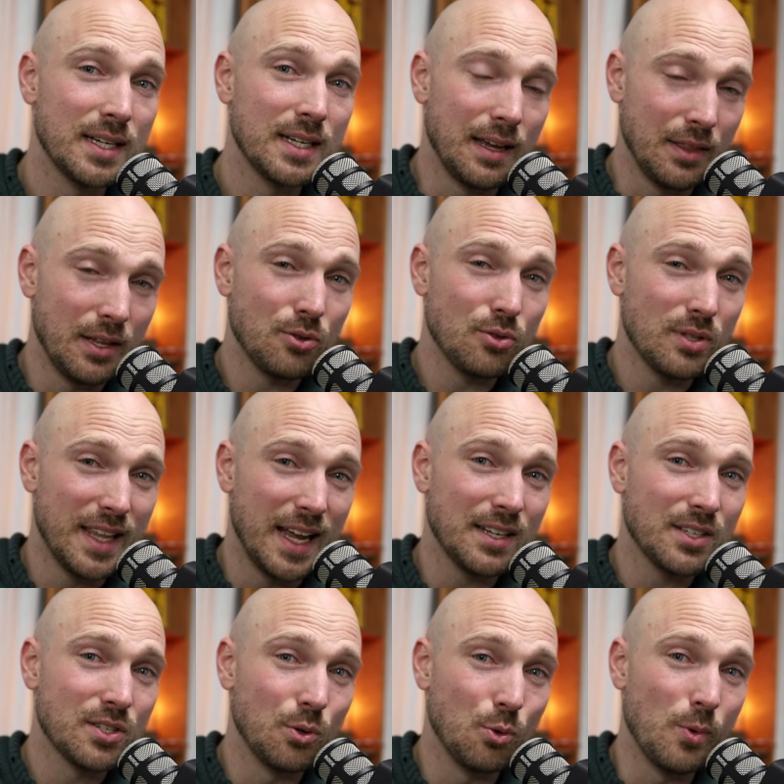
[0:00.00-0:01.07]
And those
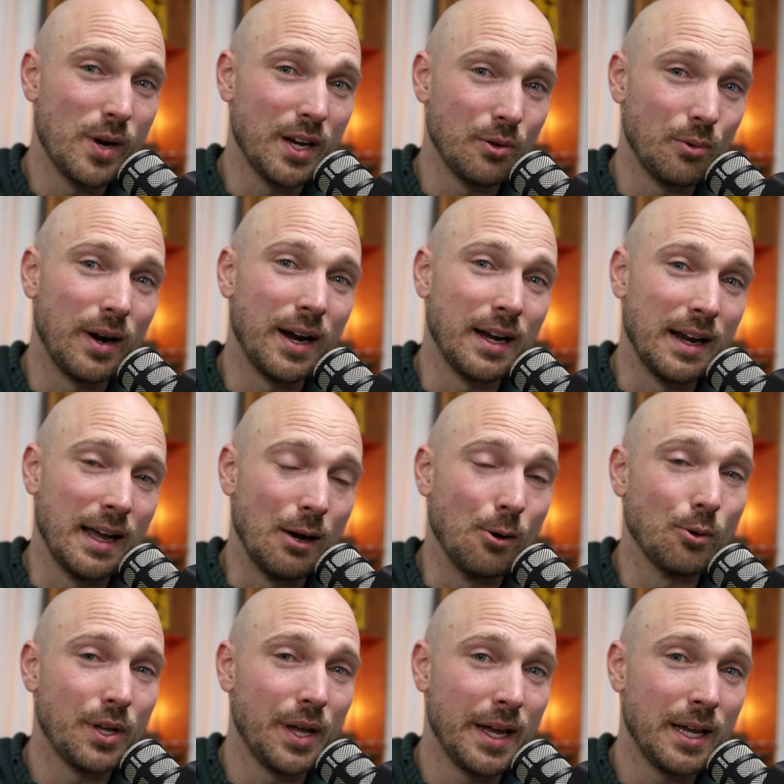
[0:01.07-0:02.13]
that's the wind right now,
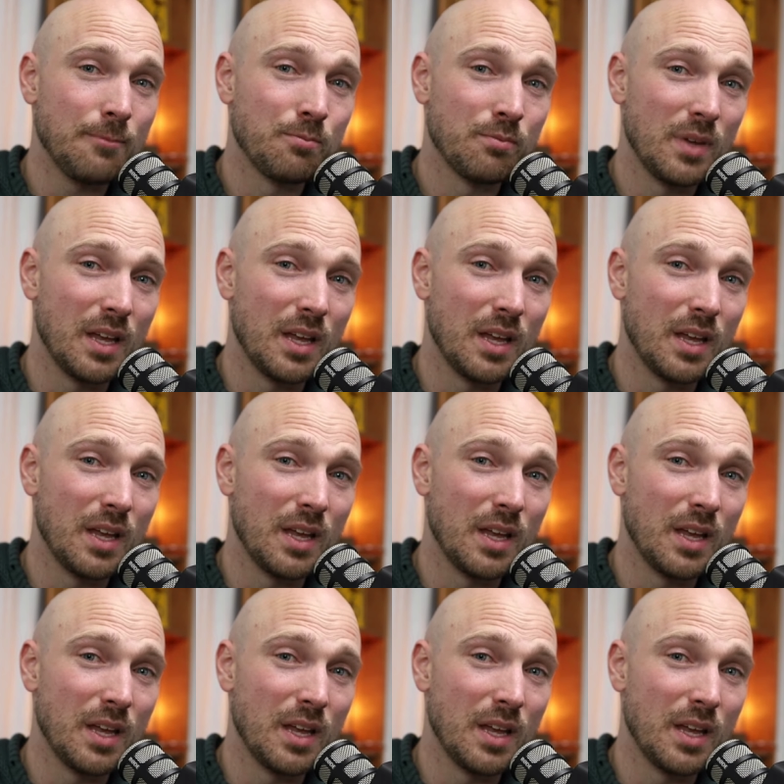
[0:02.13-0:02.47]
okay?